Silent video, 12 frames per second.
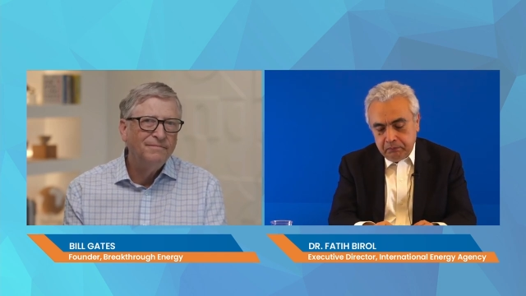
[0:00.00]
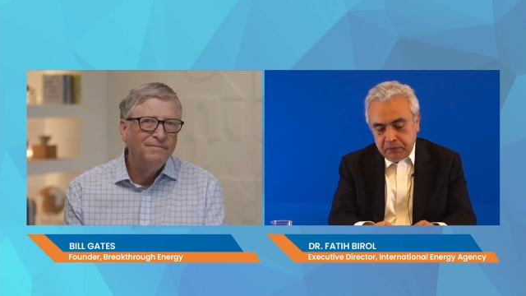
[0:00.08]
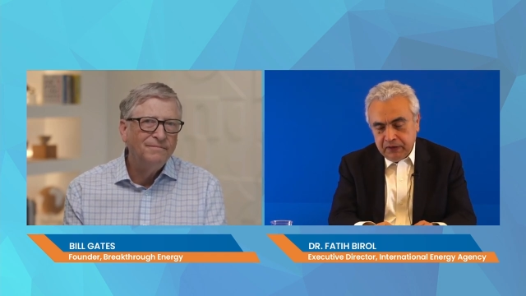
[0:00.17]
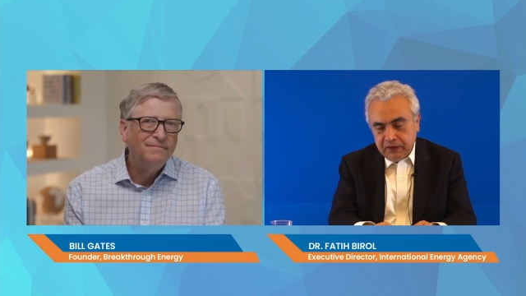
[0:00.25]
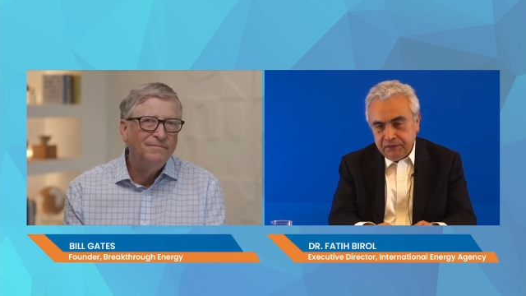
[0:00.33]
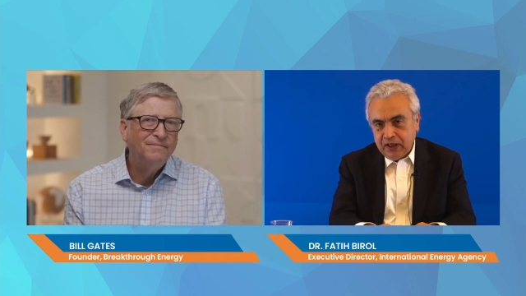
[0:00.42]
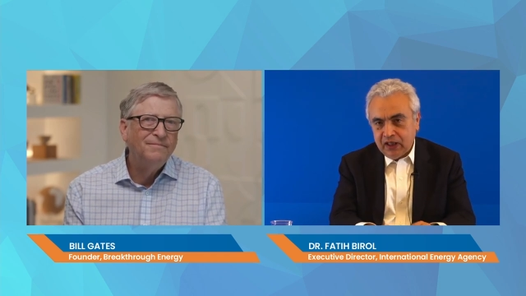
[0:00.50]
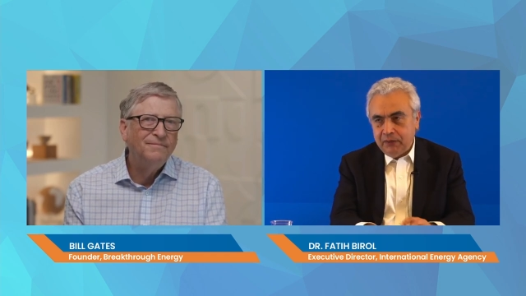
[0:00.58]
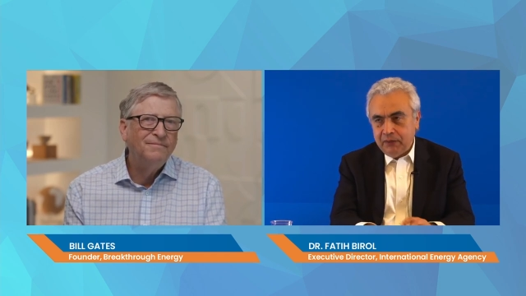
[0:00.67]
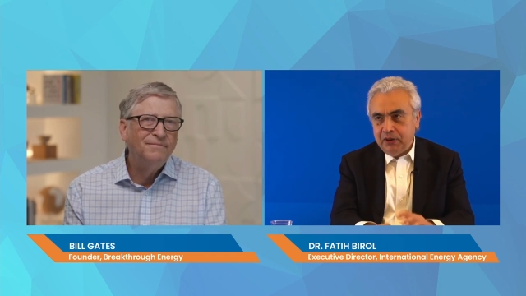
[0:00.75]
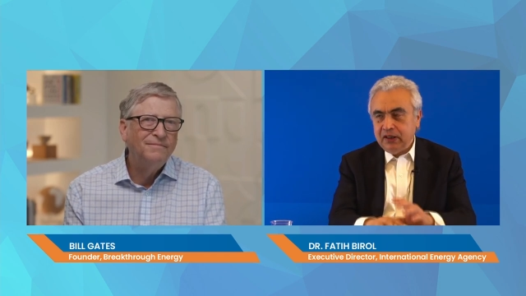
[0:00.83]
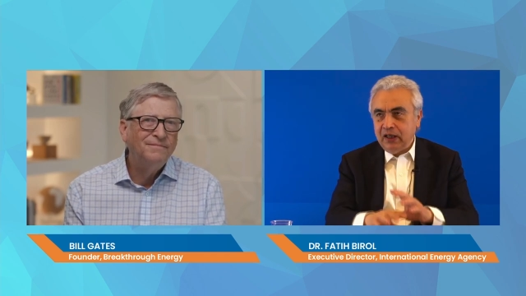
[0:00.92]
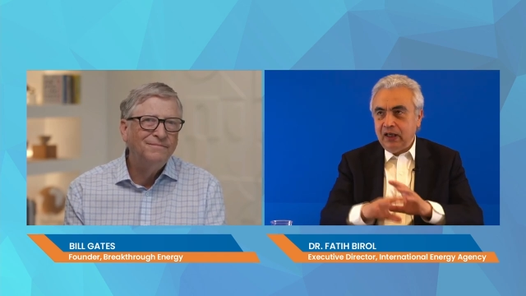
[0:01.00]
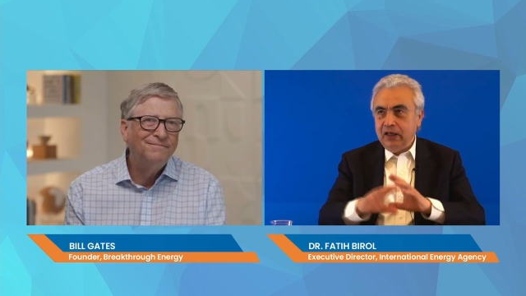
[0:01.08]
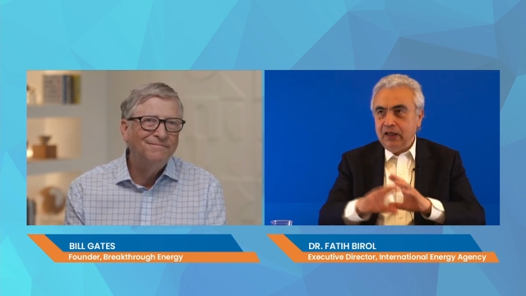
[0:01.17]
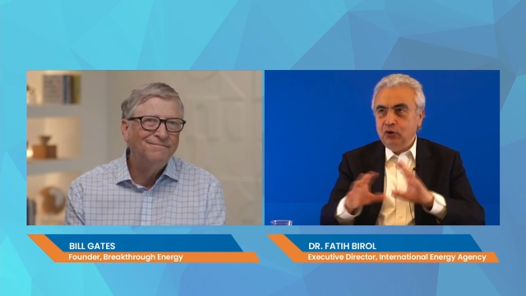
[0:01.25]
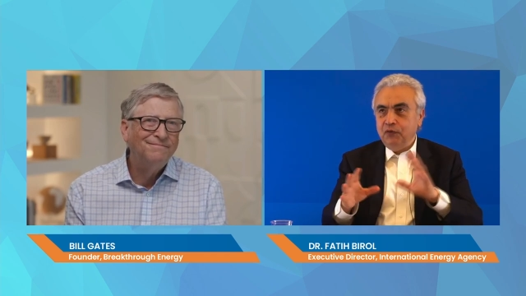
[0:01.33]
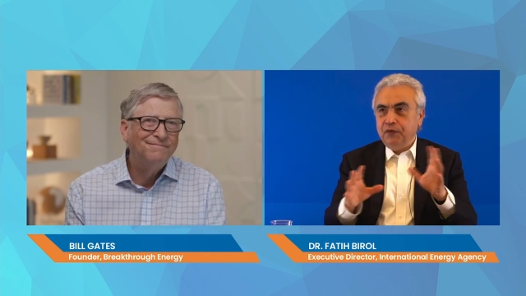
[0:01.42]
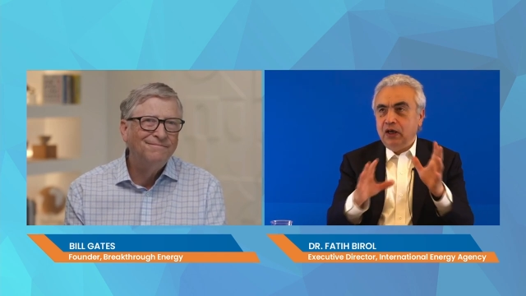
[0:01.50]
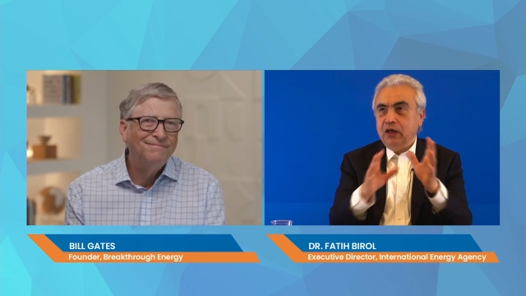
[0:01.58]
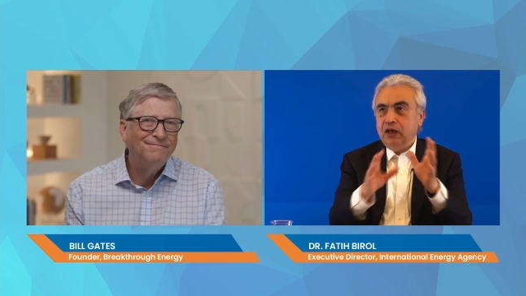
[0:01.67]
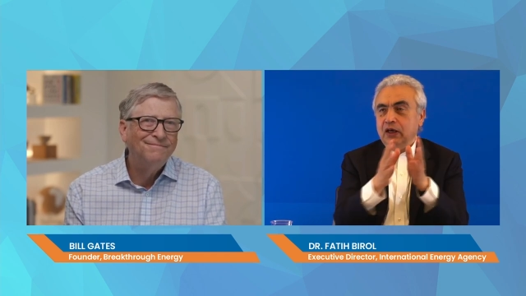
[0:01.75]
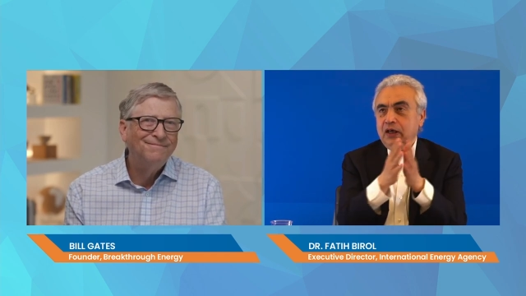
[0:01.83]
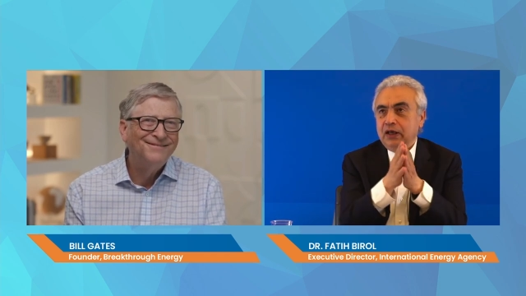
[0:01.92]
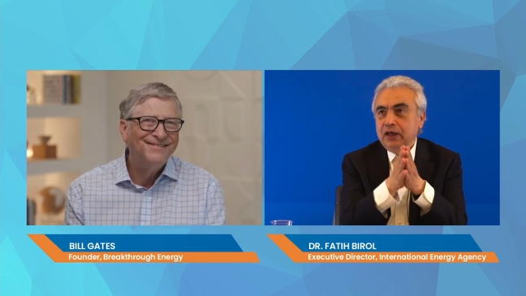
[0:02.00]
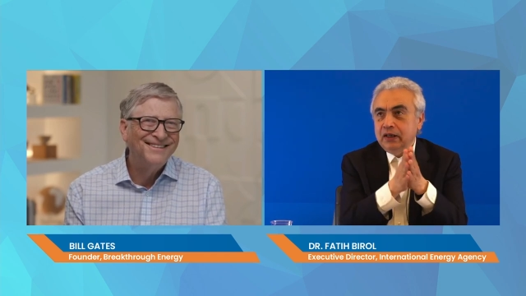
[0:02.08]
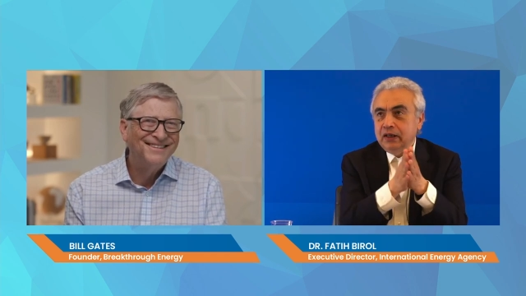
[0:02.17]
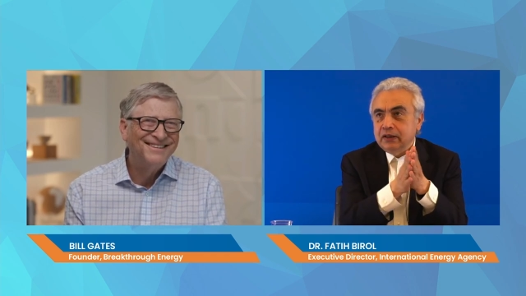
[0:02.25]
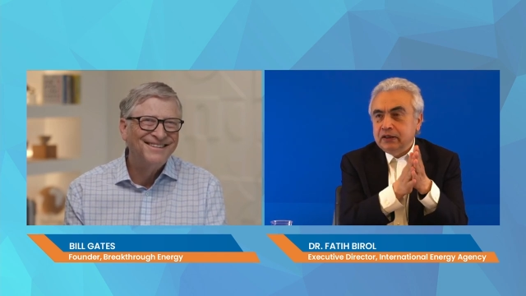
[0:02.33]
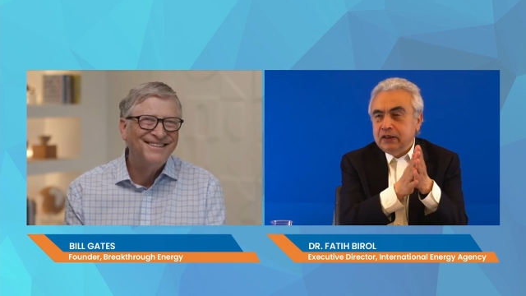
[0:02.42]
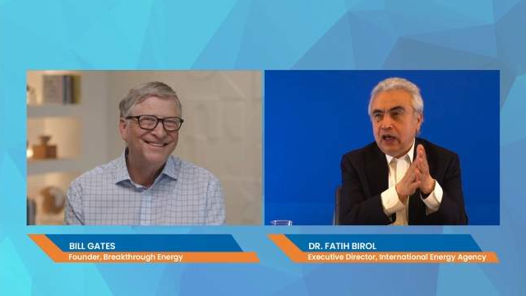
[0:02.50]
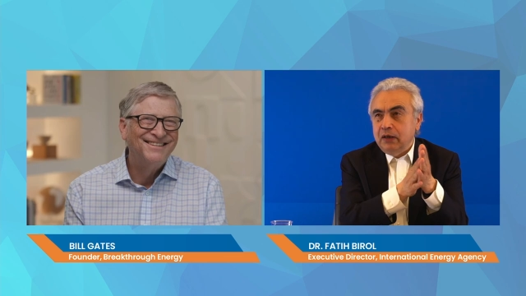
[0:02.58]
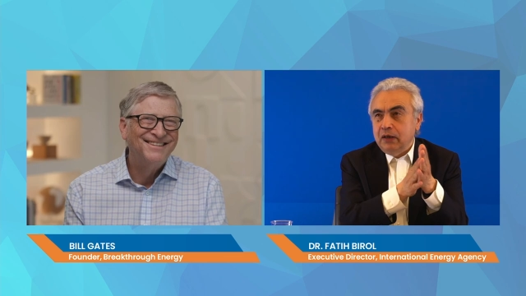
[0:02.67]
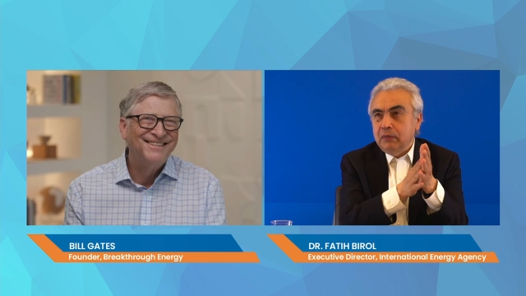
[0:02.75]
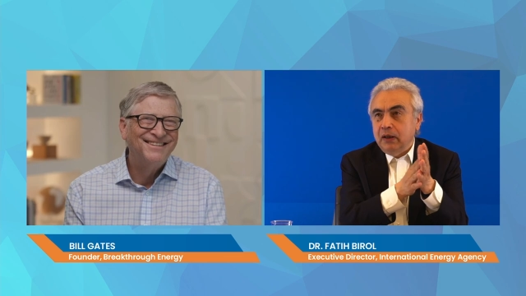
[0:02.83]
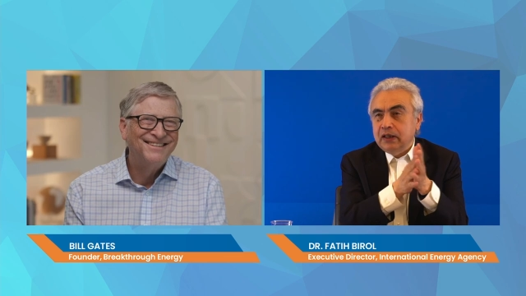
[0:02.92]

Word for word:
Speaker 1: we are coming end of our time. At,